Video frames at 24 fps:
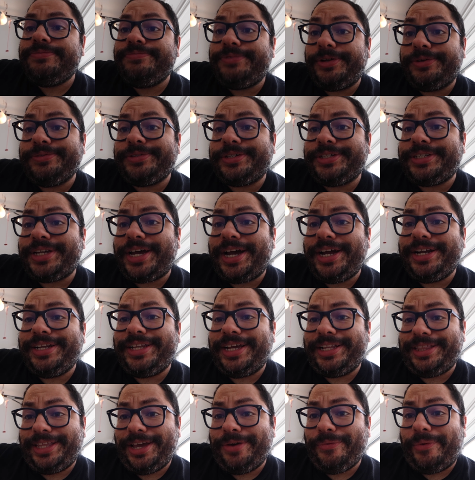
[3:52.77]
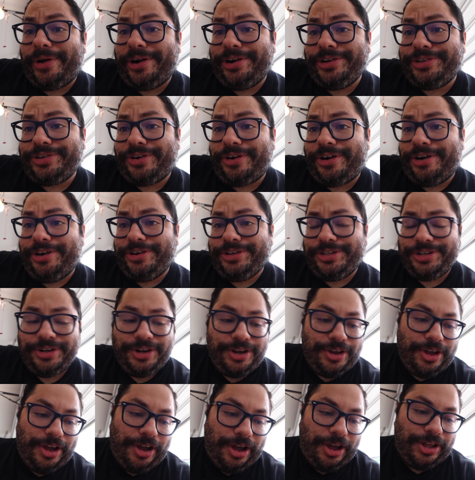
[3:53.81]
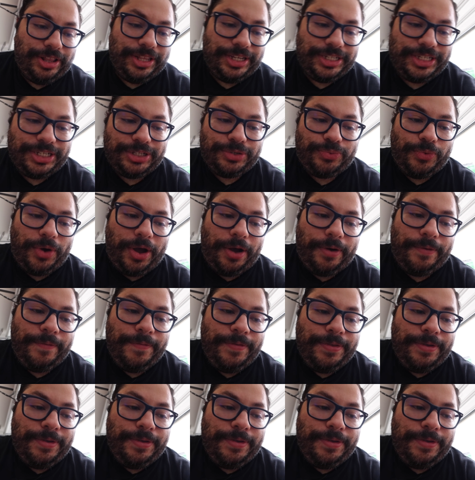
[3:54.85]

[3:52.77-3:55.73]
don't decide that they want to charge on this as well.